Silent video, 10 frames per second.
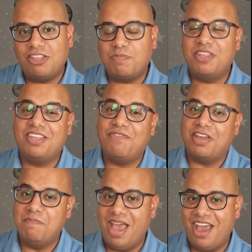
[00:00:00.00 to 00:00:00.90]

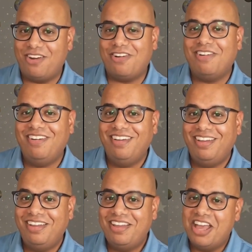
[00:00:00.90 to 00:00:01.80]
specific manner,
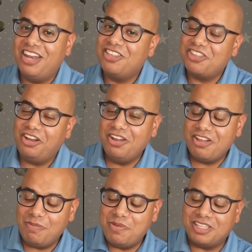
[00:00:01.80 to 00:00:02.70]
and it's a
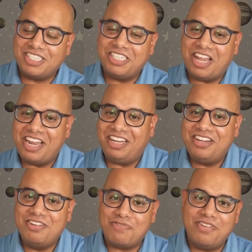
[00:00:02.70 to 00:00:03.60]
little bit slightly
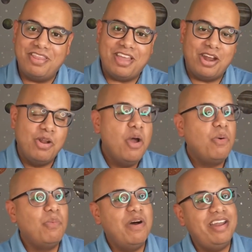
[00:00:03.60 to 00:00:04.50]
different than
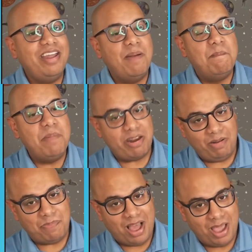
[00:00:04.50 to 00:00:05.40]
what a
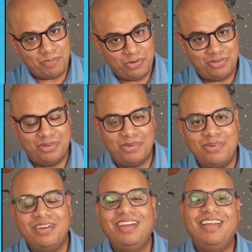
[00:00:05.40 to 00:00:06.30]
metal pipe would do,
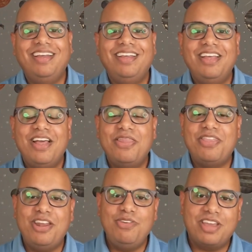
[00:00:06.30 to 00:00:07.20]

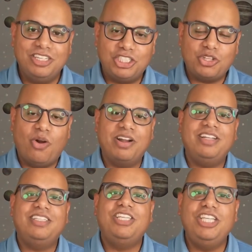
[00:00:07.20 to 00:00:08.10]
then you can start
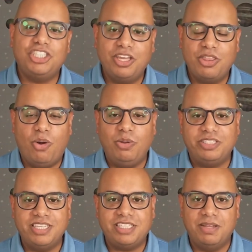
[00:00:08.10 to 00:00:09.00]
teaching the whole
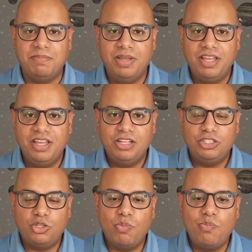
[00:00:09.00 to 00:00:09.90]
system
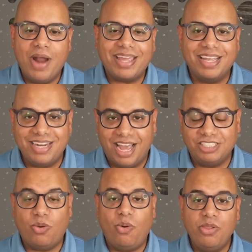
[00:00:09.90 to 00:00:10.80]
to
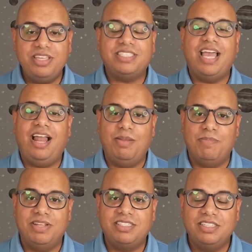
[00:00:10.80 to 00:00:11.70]
recognize all these
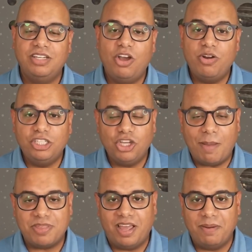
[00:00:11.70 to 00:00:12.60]
elements on a
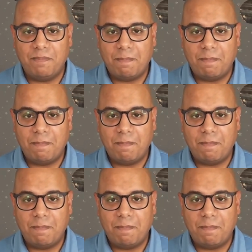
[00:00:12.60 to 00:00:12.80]
job site.